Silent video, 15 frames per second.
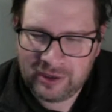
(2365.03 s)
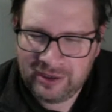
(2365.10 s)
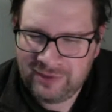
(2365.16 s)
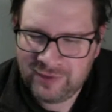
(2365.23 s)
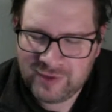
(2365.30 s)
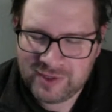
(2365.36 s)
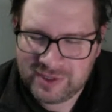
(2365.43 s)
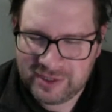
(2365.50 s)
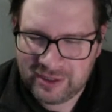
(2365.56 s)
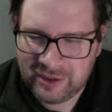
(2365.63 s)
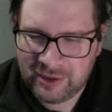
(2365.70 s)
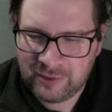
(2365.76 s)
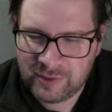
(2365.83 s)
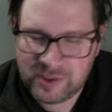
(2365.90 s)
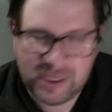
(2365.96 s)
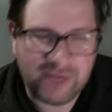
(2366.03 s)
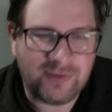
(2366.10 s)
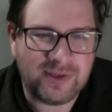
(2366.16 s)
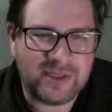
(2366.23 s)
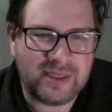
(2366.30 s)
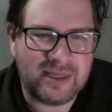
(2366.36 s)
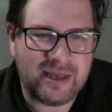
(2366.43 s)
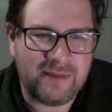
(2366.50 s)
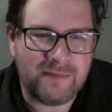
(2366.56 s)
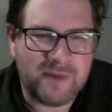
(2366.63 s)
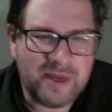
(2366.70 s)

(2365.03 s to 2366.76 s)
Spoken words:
Even still, it was given to them,